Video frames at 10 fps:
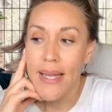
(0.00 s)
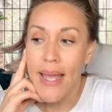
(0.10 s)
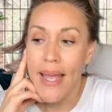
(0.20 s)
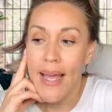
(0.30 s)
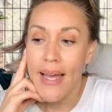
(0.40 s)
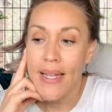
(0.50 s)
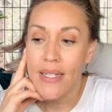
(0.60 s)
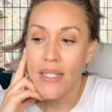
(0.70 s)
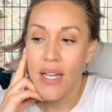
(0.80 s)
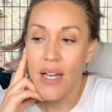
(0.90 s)

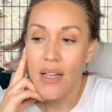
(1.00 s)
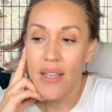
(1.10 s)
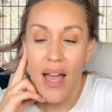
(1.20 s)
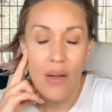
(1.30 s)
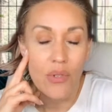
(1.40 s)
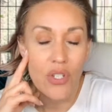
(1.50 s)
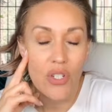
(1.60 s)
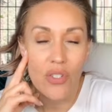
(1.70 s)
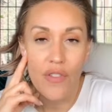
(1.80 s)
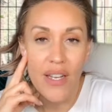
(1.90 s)
And yeah, it was just
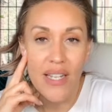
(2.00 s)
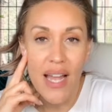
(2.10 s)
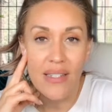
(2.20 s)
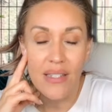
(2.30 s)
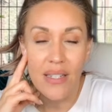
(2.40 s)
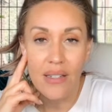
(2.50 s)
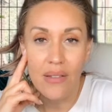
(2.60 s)
so fantastic.